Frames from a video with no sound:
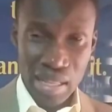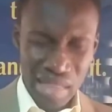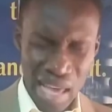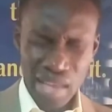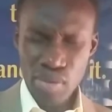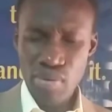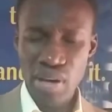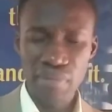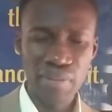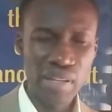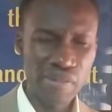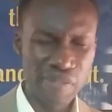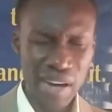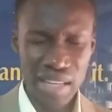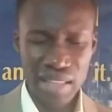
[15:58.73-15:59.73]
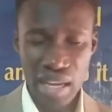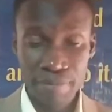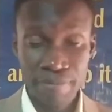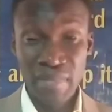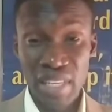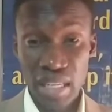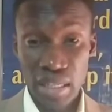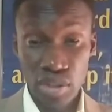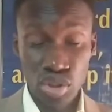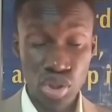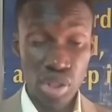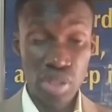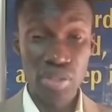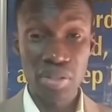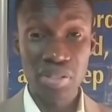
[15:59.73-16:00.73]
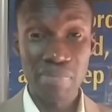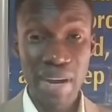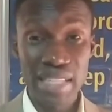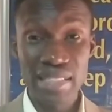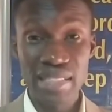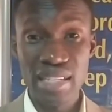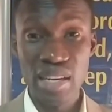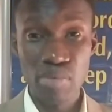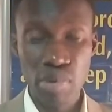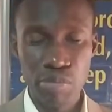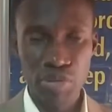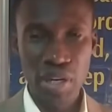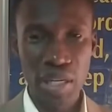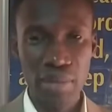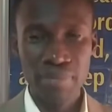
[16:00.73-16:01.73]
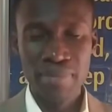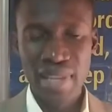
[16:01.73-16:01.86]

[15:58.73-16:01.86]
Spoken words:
Thank you, Heavenly Father. In Jesus' mighty name we pray.